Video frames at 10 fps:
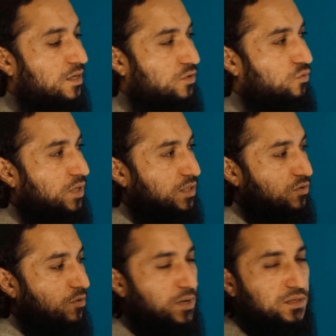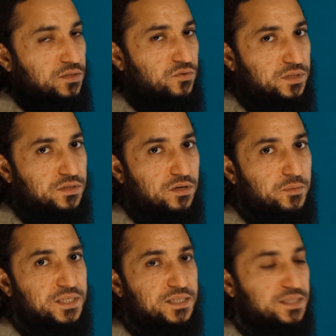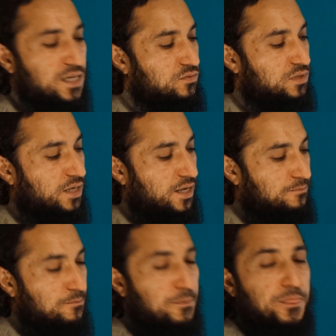Noon has got mud, so it's going to be 6 counts again.